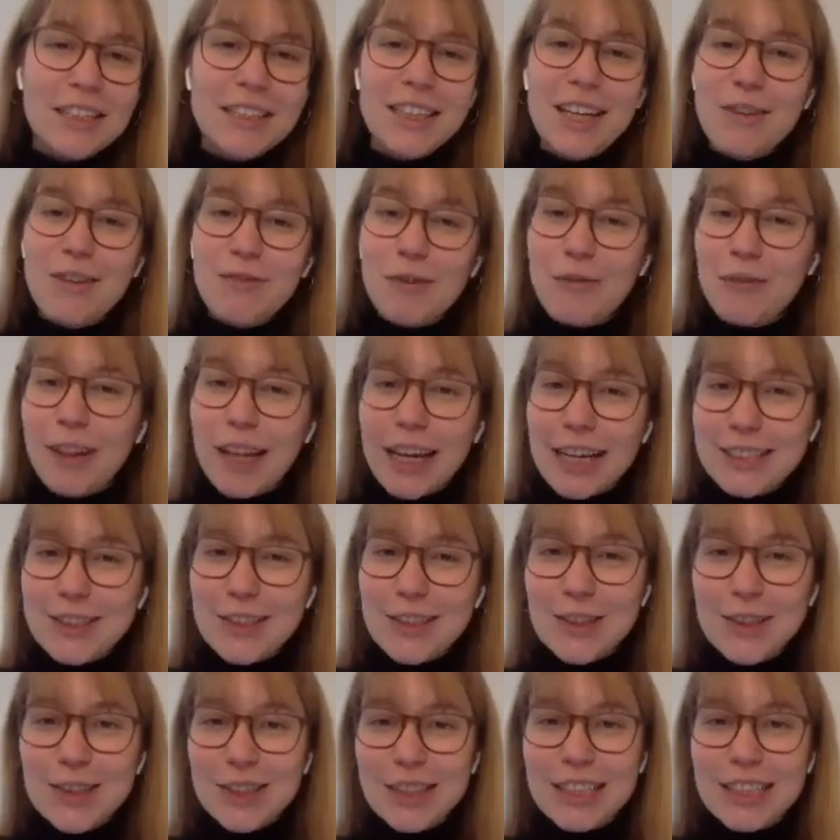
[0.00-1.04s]

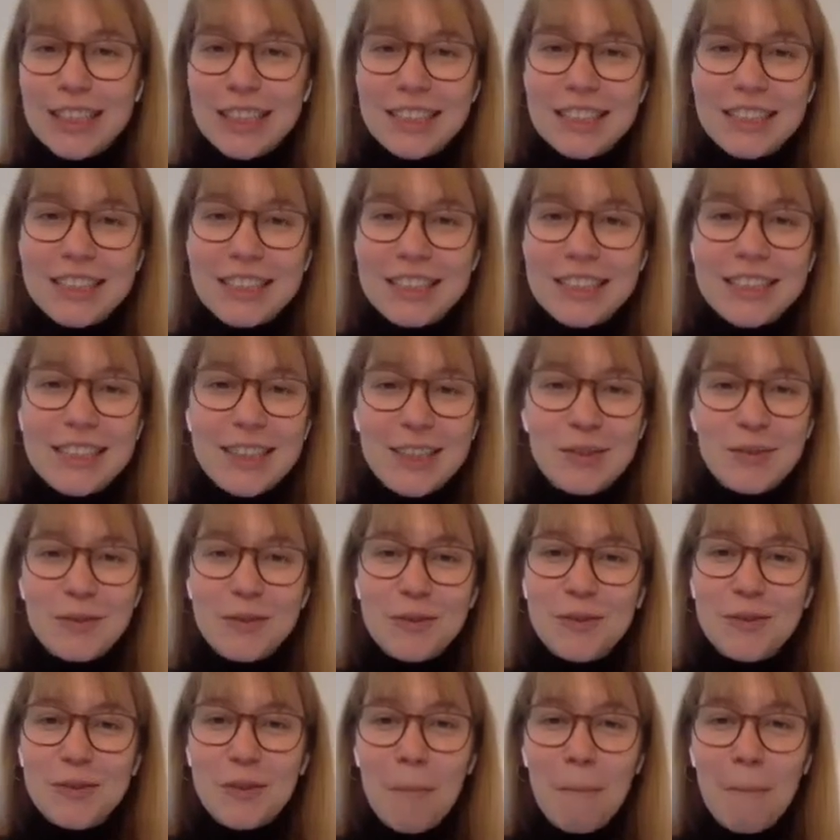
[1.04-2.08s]
reflect on these kind
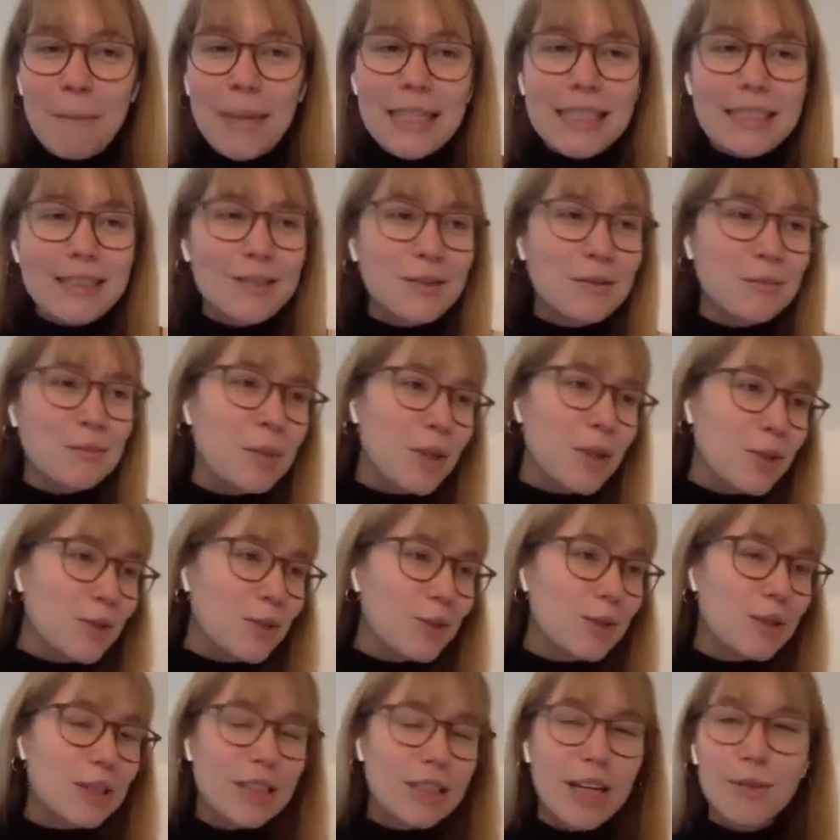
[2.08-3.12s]
of mental
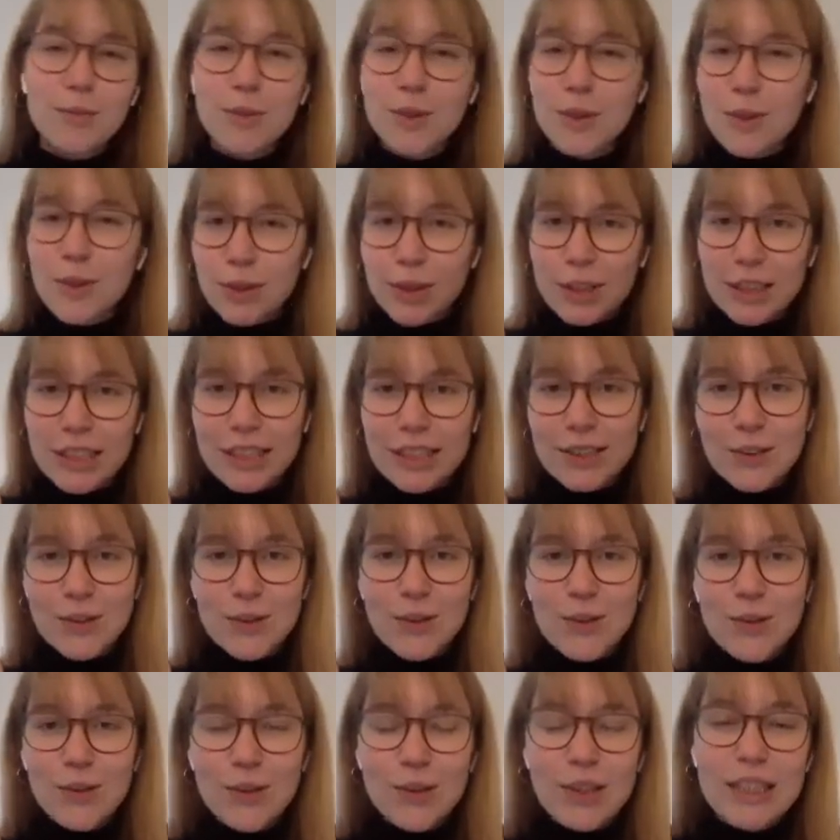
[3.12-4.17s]
mode saboteurs, as
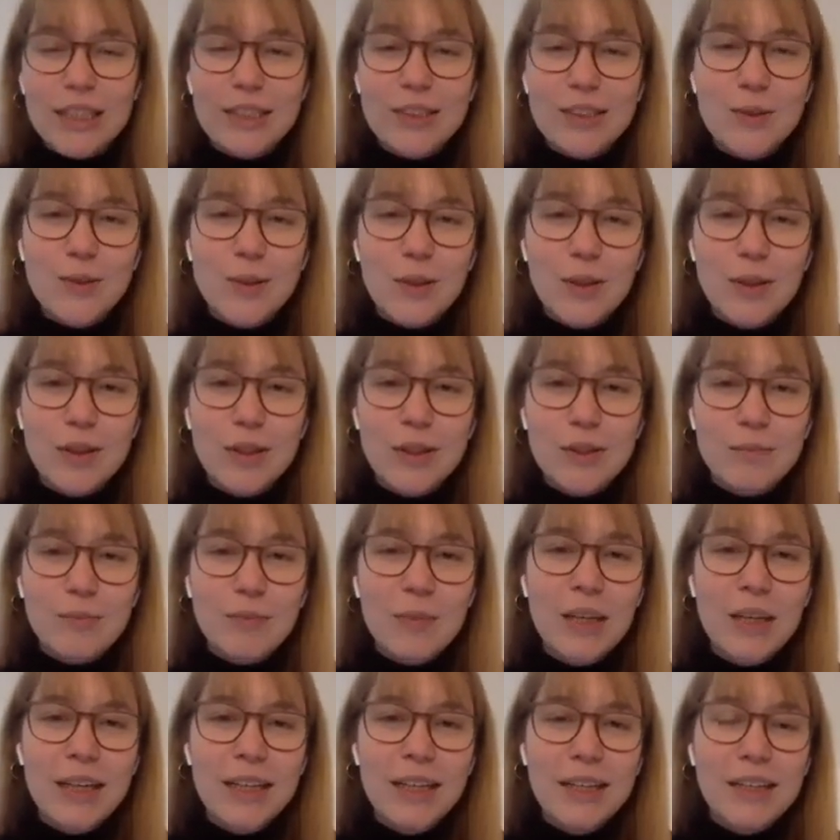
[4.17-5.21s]
you call
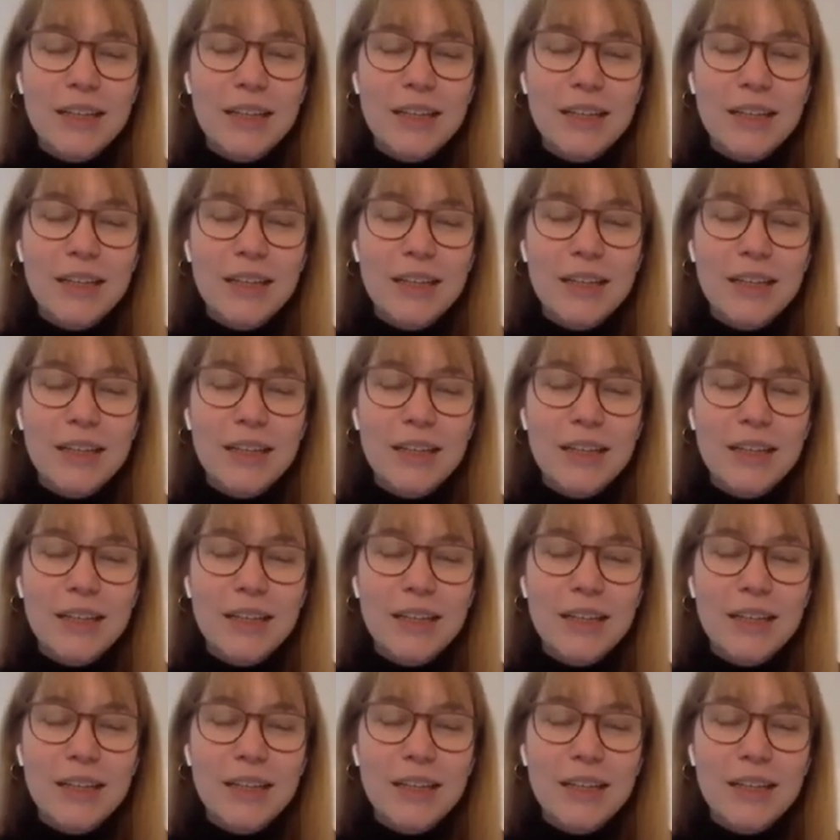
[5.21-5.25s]
them.